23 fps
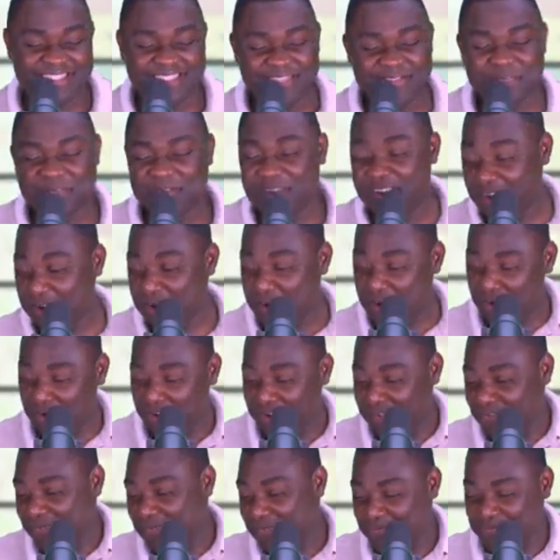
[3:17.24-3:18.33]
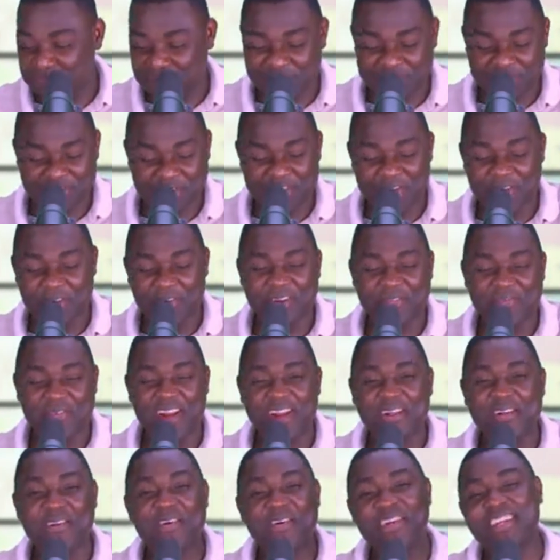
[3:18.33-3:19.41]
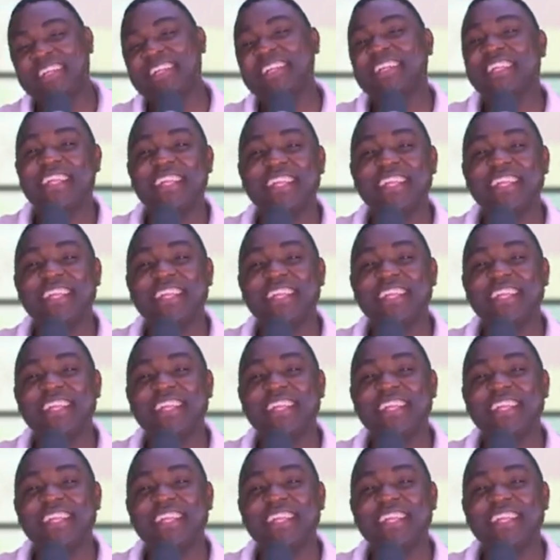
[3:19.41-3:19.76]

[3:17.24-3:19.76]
Father God.